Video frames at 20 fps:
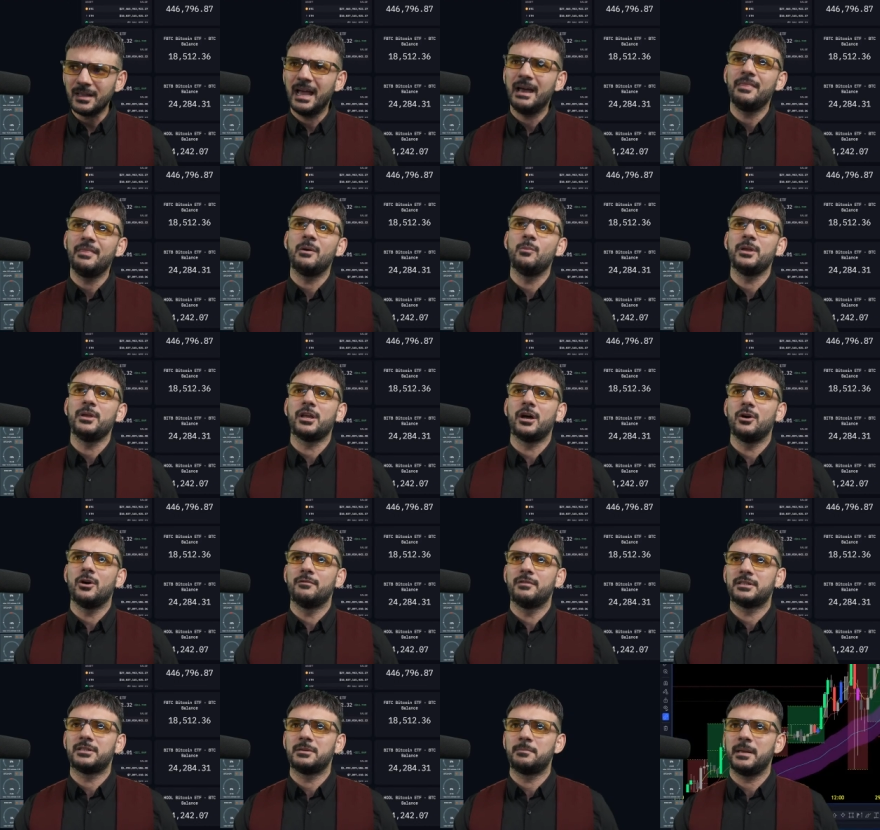And then we go
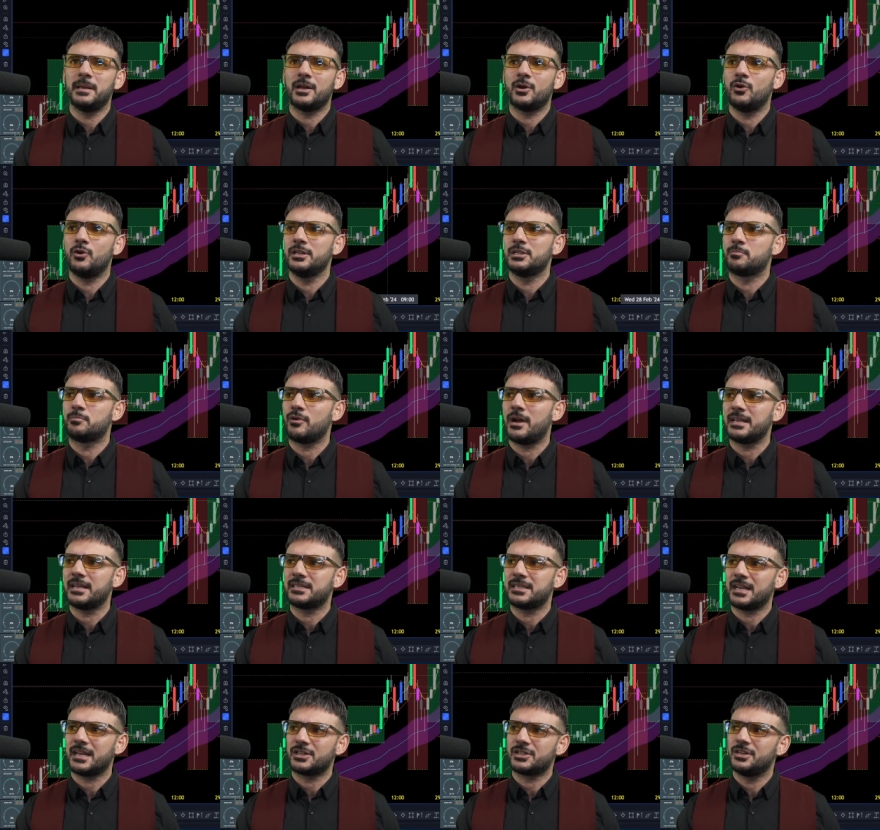over to Bitcoin's price
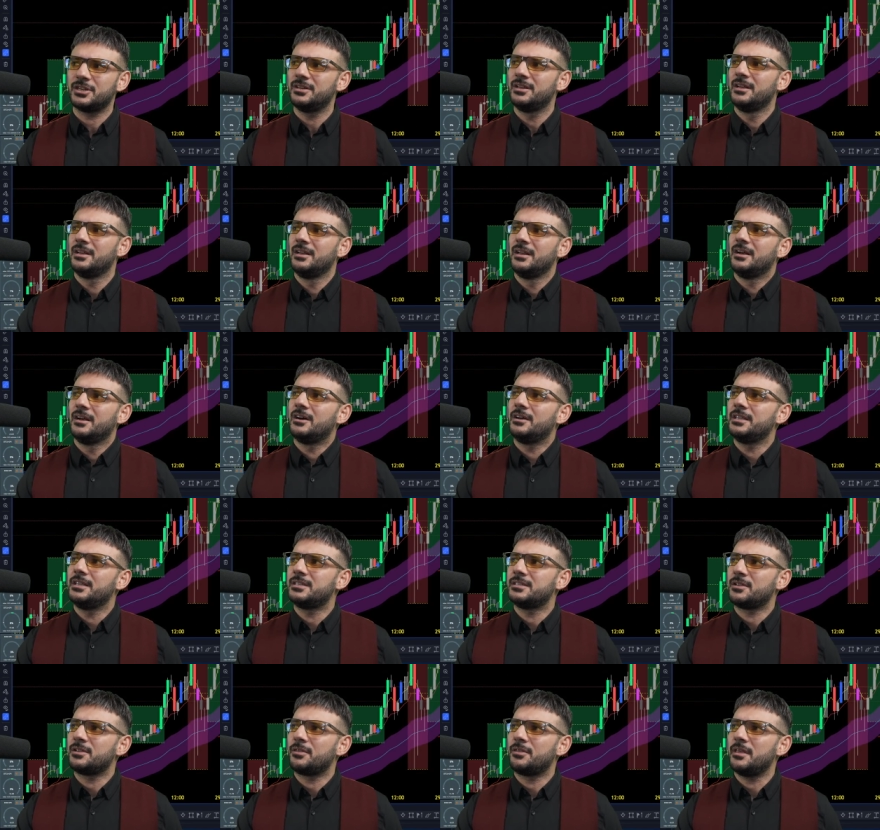action. Oh, this
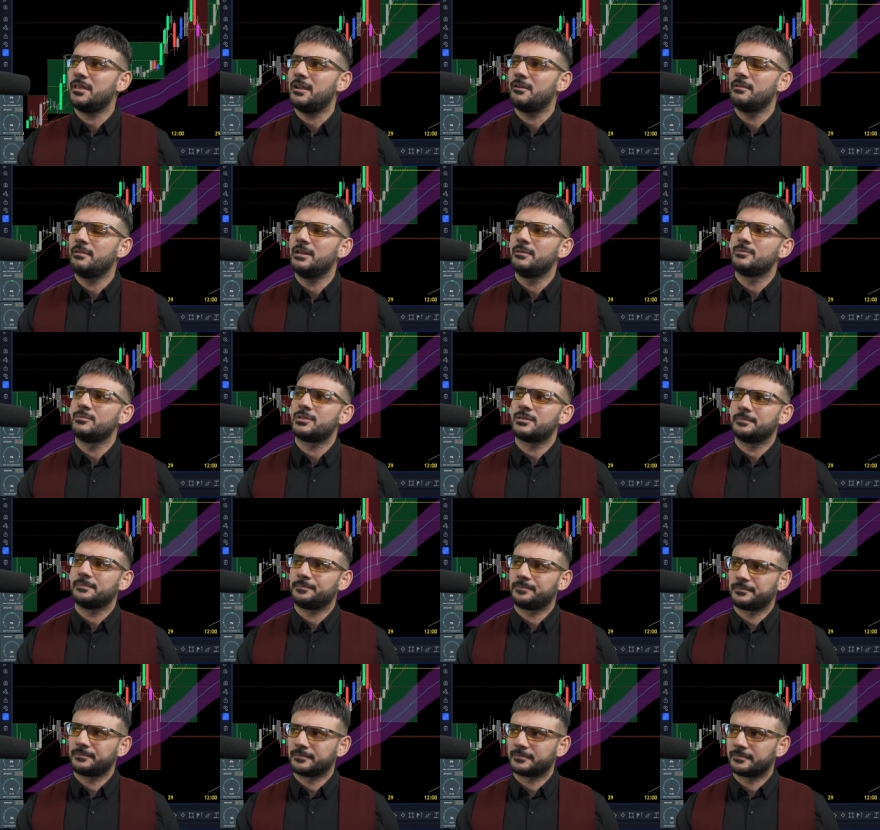is Ethereum's.
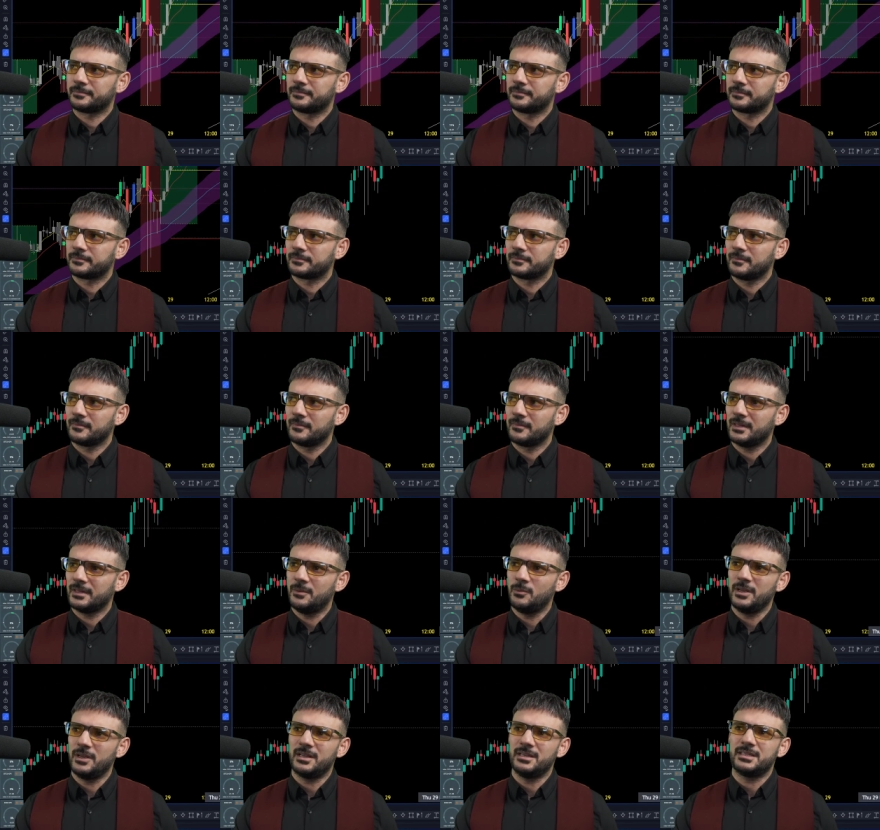And
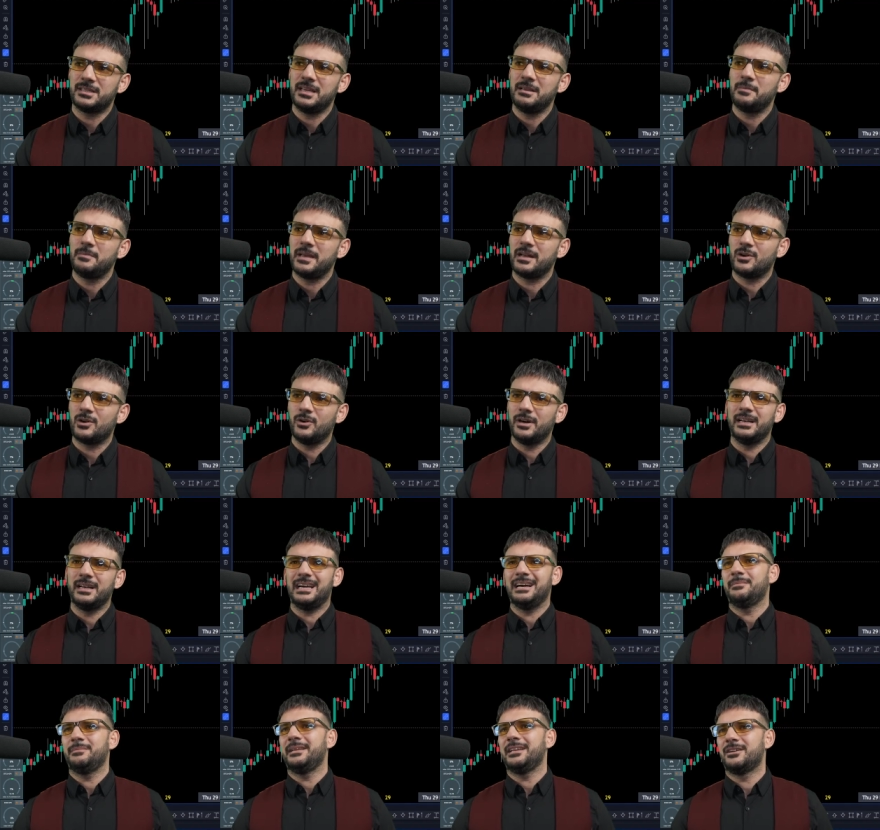we can see Bitcoin.
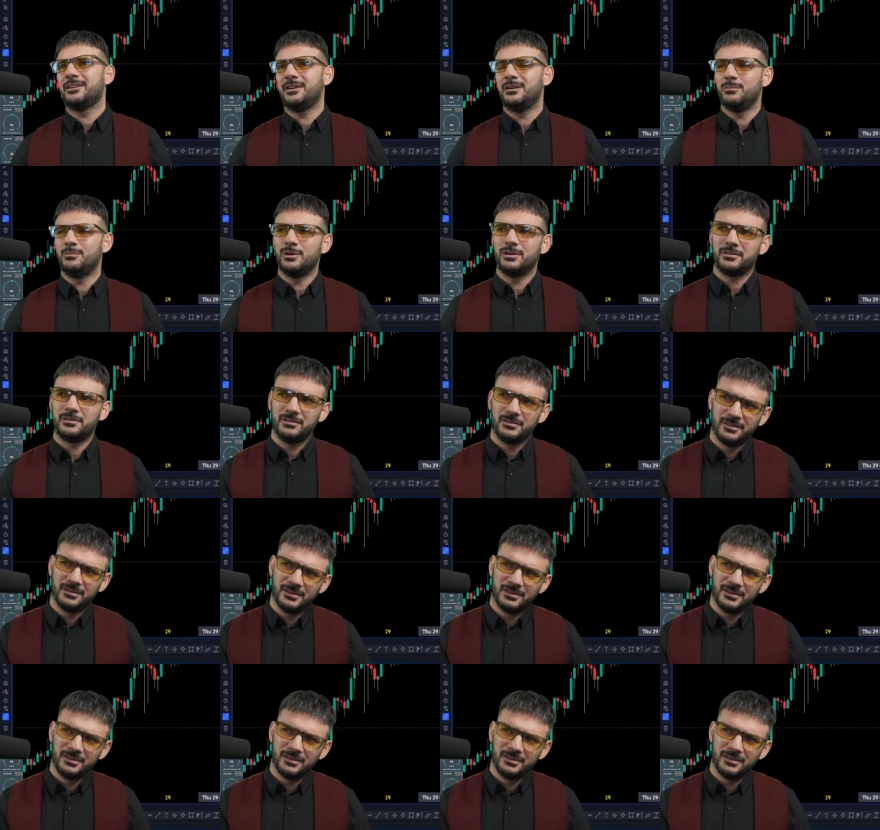I mean, come on.